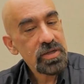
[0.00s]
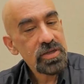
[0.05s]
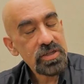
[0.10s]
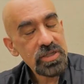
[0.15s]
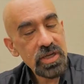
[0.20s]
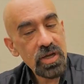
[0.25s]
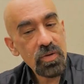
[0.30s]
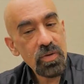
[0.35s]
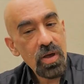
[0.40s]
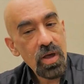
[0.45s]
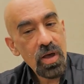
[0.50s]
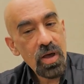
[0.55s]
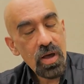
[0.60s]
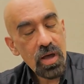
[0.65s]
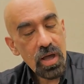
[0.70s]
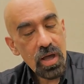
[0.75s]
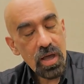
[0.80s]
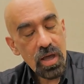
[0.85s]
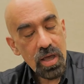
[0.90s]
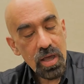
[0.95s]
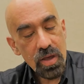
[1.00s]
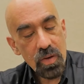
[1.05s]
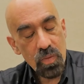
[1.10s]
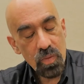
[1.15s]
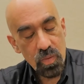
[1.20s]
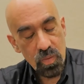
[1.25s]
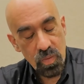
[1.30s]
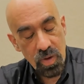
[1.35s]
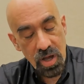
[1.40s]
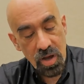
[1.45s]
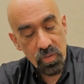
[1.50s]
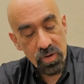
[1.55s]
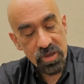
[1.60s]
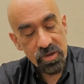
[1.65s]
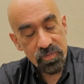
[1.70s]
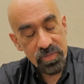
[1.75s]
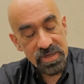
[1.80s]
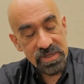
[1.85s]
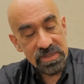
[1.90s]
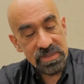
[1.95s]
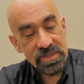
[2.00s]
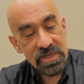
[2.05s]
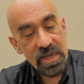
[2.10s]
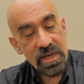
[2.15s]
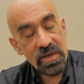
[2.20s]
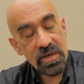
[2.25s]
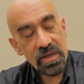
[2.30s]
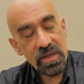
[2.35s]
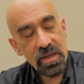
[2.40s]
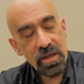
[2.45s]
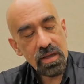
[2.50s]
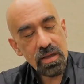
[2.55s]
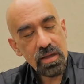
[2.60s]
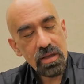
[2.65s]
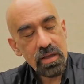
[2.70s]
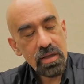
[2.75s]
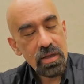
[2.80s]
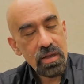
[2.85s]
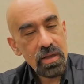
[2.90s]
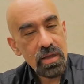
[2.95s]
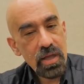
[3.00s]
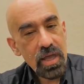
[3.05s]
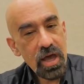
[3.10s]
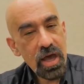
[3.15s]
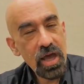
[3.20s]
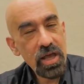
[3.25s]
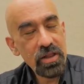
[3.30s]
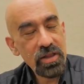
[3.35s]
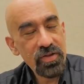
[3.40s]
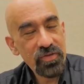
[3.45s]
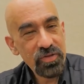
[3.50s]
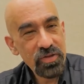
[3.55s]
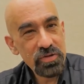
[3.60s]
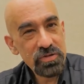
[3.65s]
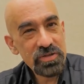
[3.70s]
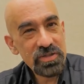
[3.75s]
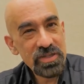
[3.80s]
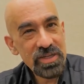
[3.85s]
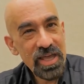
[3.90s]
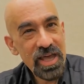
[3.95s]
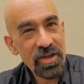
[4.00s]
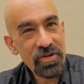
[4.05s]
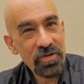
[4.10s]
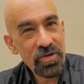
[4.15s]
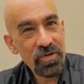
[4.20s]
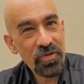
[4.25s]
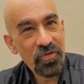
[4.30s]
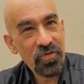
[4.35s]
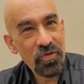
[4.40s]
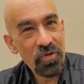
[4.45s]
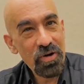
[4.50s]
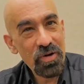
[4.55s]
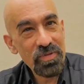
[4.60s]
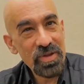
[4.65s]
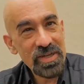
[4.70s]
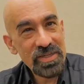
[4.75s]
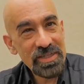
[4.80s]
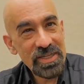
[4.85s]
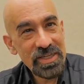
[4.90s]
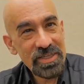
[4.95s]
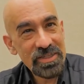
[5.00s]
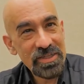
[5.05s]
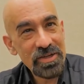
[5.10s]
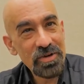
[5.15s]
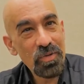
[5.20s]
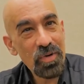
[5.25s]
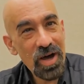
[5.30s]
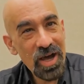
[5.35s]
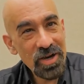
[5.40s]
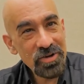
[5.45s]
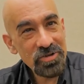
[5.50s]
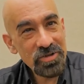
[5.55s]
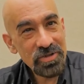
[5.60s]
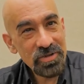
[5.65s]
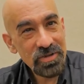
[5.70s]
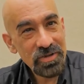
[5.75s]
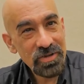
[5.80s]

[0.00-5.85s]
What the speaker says: So while we have been sending I Love Lucy out in a form that's easy to watch,